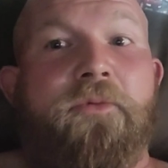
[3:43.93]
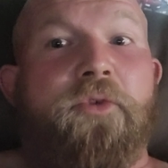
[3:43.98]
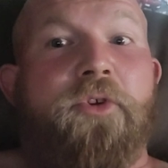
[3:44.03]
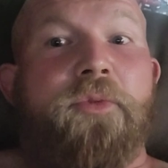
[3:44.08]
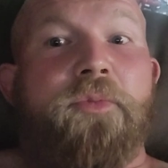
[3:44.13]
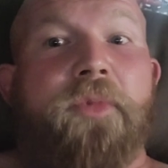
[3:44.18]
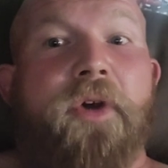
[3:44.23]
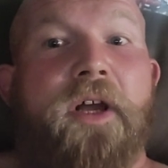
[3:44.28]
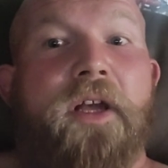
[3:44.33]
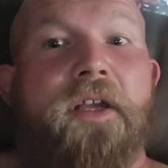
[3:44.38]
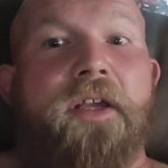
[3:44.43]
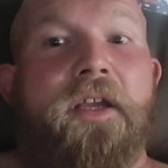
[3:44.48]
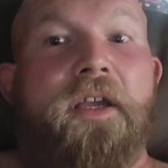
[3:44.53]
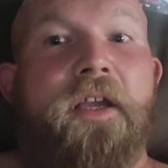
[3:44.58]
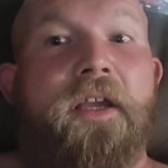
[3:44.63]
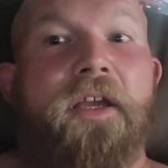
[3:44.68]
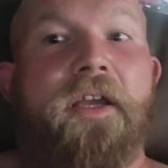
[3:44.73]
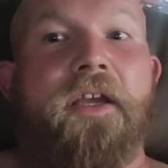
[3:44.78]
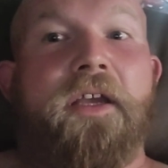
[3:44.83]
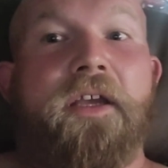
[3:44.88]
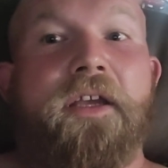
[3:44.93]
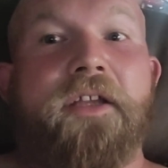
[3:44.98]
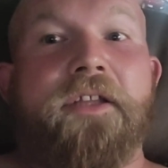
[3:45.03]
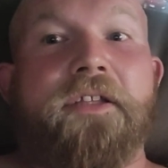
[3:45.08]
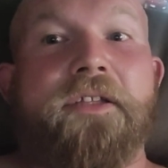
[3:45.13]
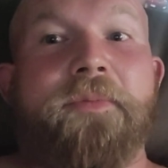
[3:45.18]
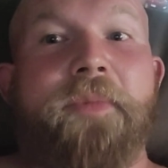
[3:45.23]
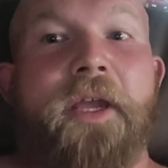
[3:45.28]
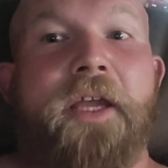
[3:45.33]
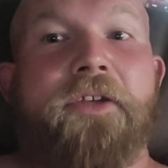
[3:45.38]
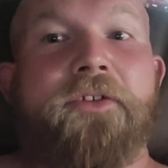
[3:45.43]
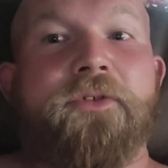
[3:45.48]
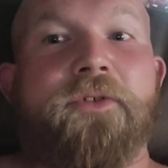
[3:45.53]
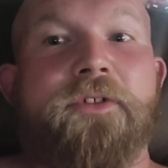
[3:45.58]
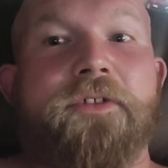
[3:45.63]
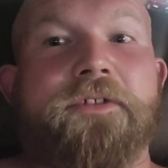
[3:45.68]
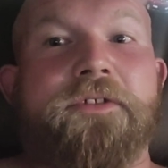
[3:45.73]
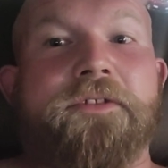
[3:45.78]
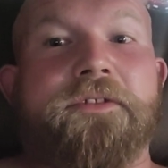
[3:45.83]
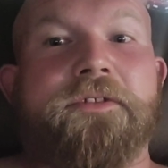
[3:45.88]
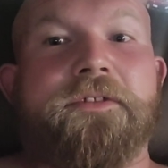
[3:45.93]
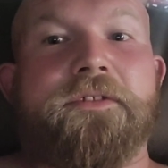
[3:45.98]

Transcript: went by the manual,